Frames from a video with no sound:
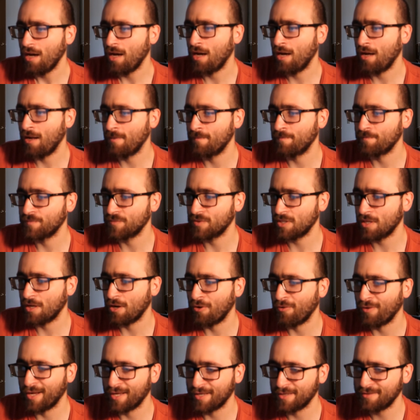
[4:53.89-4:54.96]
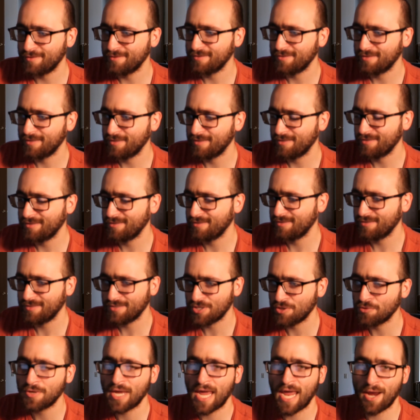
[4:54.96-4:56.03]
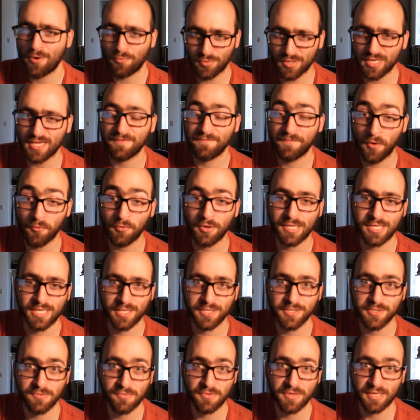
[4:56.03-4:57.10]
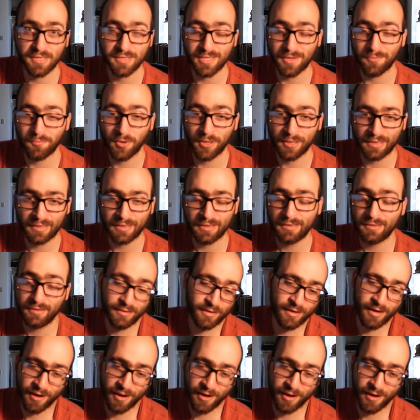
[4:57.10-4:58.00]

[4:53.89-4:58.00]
Um, you know, uh, you can't really focus on two things at once,